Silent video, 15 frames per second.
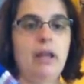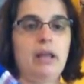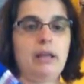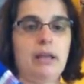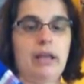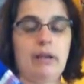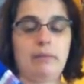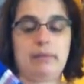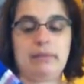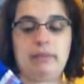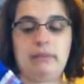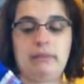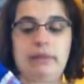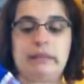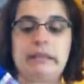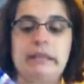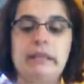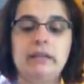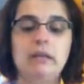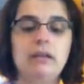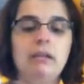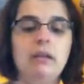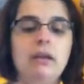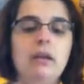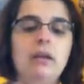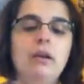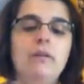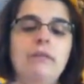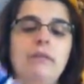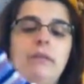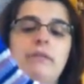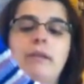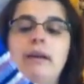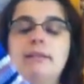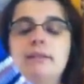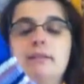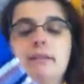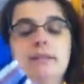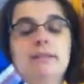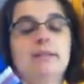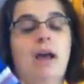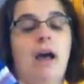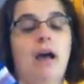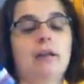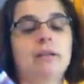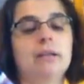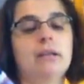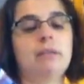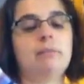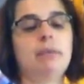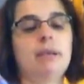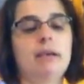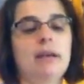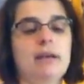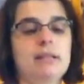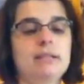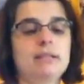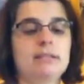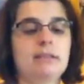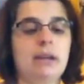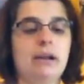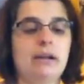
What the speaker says: knitting with the 5th needle for the rest of the sock because